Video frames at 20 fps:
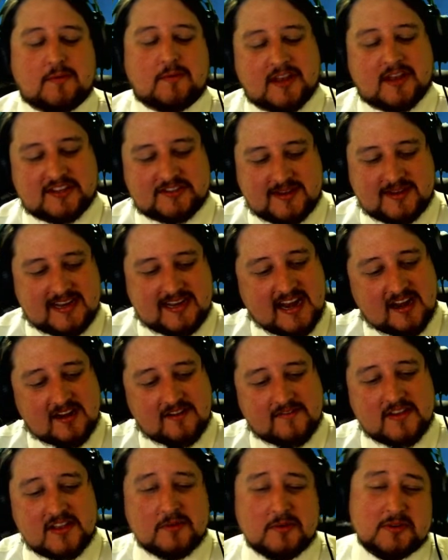We also had an
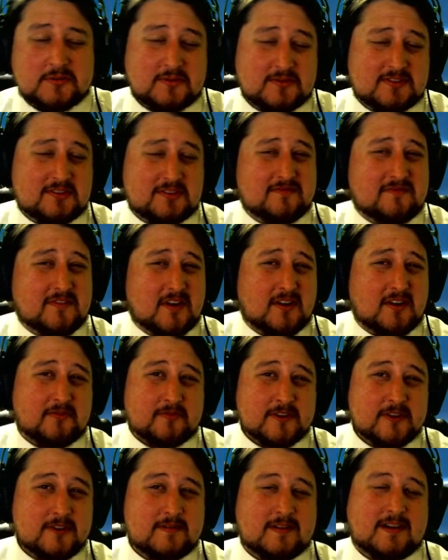interview that we were supposed to do fall
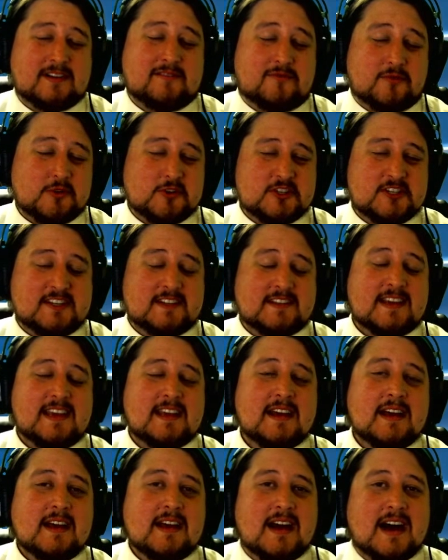through, unfortunately,
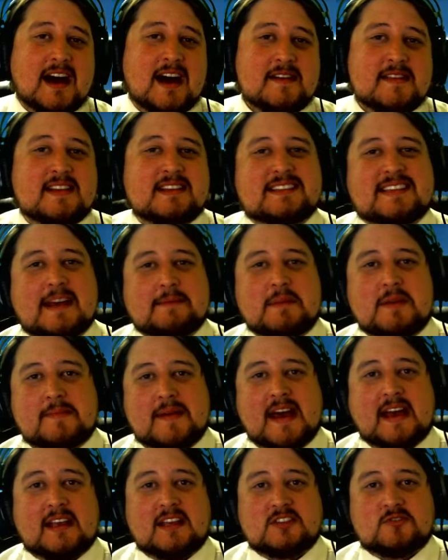that set me
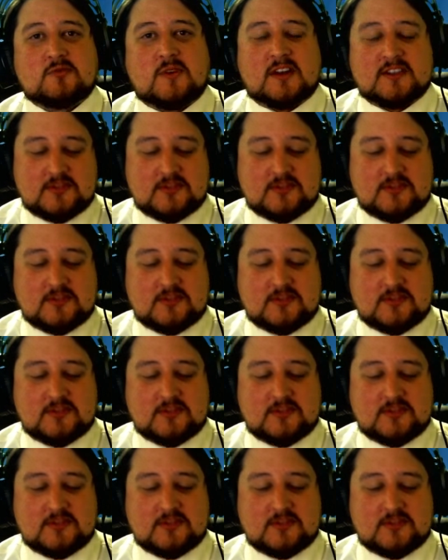back as well.